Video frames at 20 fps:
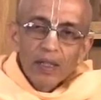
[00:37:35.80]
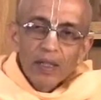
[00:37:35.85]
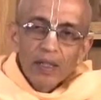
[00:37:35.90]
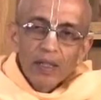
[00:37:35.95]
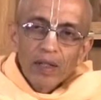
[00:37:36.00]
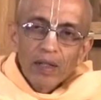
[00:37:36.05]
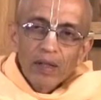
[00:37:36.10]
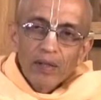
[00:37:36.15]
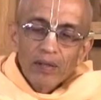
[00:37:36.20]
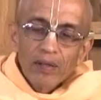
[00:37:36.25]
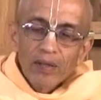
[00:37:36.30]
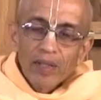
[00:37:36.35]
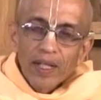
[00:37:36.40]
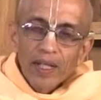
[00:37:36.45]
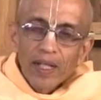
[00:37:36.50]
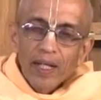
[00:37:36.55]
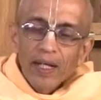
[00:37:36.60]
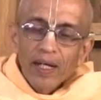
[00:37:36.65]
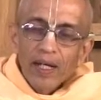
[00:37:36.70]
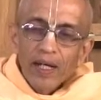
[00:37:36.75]
uh,
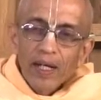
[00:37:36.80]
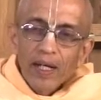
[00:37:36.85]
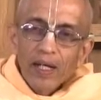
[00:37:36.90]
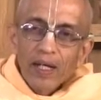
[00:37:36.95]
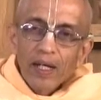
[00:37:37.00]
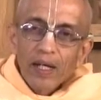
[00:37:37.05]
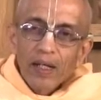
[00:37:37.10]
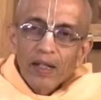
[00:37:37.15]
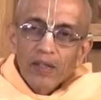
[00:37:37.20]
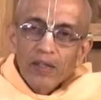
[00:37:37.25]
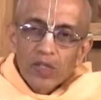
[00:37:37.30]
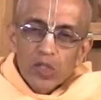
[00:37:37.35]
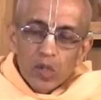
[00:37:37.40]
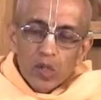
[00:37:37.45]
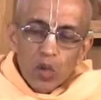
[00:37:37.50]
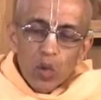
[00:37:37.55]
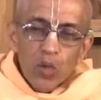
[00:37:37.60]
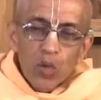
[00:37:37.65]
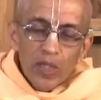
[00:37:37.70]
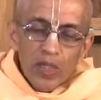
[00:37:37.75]
they uh, the
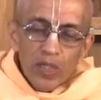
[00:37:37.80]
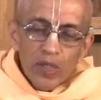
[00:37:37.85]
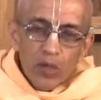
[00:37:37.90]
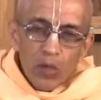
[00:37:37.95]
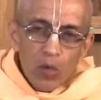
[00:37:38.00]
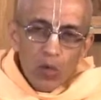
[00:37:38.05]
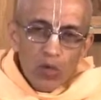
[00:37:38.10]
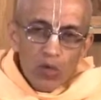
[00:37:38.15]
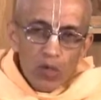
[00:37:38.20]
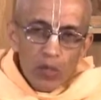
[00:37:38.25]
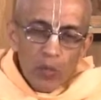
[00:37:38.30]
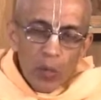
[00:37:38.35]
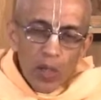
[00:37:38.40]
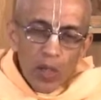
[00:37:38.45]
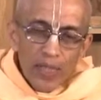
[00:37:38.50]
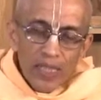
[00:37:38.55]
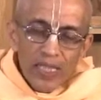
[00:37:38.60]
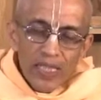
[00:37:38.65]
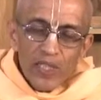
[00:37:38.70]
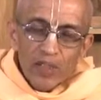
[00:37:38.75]
soul in those
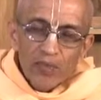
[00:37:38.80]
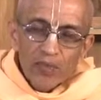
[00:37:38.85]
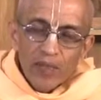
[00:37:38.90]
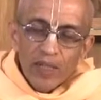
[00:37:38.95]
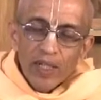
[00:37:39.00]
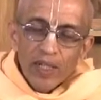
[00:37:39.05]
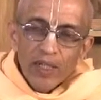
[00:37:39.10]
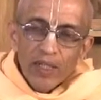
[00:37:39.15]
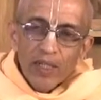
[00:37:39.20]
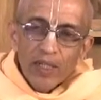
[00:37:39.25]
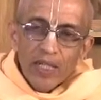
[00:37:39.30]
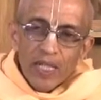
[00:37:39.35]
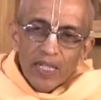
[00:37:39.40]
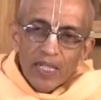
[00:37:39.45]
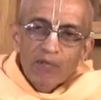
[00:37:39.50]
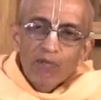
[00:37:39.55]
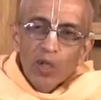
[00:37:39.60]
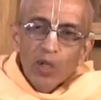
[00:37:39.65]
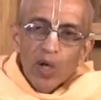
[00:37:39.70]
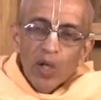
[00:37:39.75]
bodies will
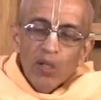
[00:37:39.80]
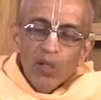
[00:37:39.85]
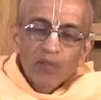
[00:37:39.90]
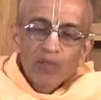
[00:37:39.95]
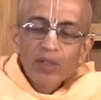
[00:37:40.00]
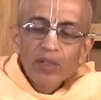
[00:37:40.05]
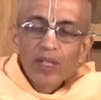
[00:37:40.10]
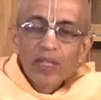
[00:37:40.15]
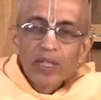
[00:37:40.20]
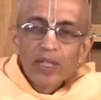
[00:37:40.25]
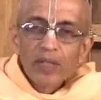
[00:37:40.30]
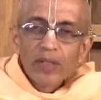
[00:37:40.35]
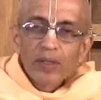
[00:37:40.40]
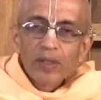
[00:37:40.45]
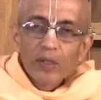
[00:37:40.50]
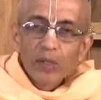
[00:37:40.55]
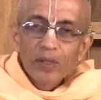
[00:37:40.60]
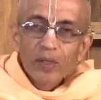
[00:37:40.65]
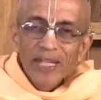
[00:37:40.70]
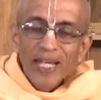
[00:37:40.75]
evolve
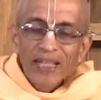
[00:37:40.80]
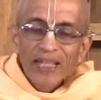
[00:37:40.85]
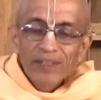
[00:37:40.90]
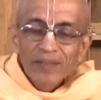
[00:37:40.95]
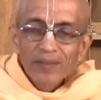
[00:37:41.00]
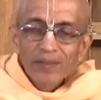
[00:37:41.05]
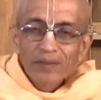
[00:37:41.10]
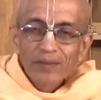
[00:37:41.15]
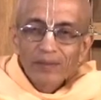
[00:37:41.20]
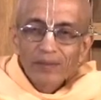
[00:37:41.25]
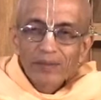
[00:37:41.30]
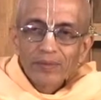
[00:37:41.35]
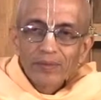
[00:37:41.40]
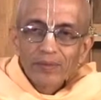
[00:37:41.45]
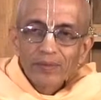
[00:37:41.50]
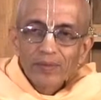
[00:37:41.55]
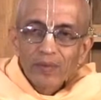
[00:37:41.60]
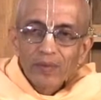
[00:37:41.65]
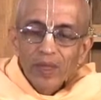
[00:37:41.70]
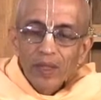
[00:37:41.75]
to get
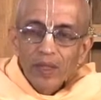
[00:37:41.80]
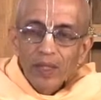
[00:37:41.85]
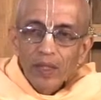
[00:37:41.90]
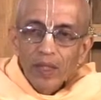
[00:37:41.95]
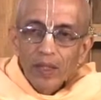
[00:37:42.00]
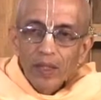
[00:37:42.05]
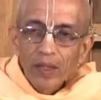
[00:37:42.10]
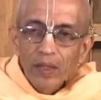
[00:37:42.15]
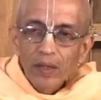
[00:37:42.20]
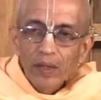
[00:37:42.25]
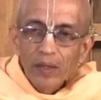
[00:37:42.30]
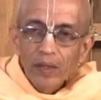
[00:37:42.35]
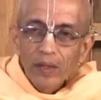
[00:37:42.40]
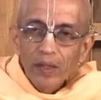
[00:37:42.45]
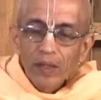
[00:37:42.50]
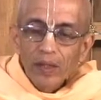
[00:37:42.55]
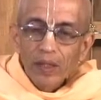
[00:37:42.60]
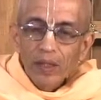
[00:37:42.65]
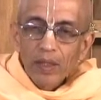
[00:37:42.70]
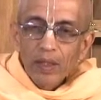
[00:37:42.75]
uh,
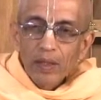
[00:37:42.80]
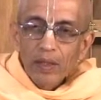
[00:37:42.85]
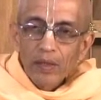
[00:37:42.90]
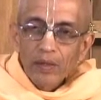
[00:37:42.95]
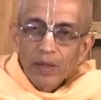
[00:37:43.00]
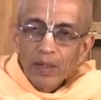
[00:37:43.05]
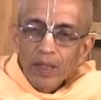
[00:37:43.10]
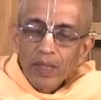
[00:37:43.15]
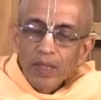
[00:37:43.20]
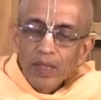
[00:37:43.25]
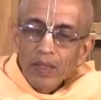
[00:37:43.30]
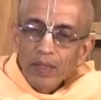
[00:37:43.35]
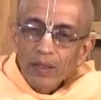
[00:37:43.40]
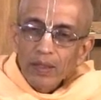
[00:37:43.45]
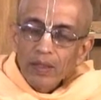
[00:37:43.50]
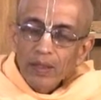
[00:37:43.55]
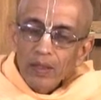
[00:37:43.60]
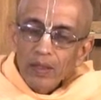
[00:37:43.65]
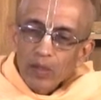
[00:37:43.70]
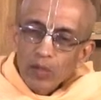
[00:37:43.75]

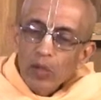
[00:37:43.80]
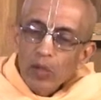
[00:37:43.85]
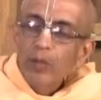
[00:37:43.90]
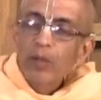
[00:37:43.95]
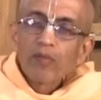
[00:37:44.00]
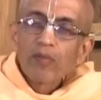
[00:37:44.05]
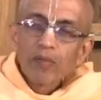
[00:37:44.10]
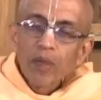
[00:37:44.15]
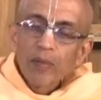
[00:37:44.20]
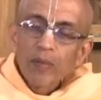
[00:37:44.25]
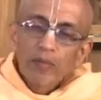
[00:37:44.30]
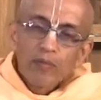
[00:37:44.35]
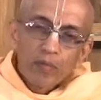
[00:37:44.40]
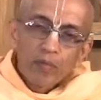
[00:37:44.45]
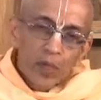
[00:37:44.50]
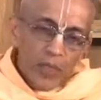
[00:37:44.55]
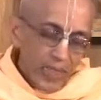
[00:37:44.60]
the human form of